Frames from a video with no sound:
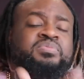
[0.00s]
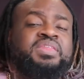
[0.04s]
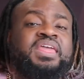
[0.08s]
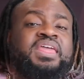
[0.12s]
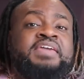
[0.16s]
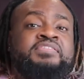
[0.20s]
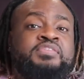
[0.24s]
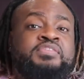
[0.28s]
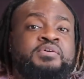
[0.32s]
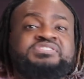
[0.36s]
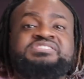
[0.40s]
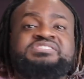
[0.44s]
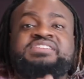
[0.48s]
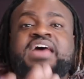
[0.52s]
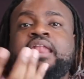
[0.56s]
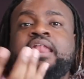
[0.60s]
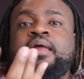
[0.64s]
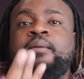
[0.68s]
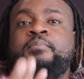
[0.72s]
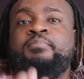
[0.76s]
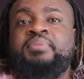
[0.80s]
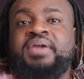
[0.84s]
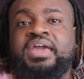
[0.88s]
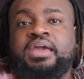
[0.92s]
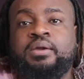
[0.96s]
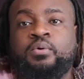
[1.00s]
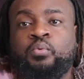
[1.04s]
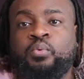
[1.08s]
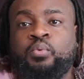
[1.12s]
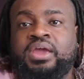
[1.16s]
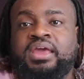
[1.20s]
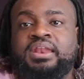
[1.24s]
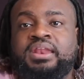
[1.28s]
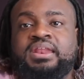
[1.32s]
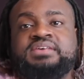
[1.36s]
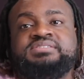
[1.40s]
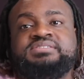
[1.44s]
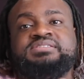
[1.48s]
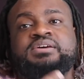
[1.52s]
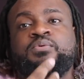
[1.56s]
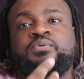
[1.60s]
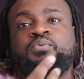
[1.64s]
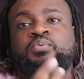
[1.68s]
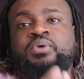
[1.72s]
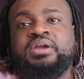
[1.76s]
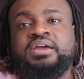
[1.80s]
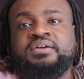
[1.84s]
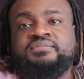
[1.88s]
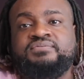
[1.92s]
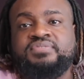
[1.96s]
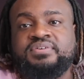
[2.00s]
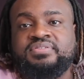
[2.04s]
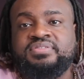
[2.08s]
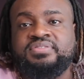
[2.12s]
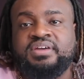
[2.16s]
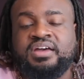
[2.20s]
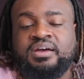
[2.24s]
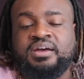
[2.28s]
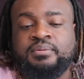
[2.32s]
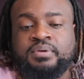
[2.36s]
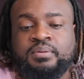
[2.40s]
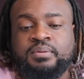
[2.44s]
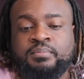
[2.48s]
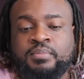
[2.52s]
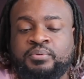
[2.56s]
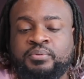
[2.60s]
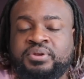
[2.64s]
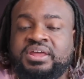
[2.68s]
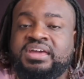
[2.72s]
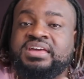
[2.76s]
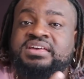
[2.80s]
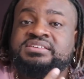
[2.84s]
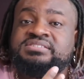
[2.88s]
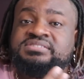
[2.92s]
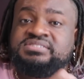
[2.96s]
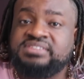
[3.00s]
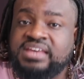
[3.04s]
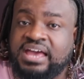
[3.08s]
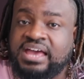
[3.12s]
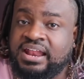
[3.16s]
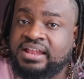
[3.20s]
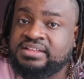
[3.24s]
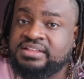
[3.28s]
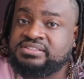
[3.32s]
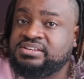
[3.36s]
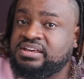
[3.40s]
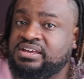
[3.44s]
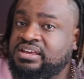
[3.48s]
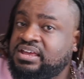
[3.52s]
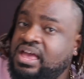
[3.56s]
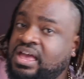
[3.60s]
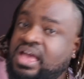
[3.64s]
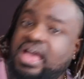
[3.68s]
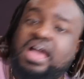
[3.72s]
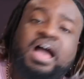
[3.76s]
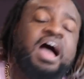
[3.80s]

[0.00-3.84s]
You know, it's not a big win, it's a win for them. Monique is talented.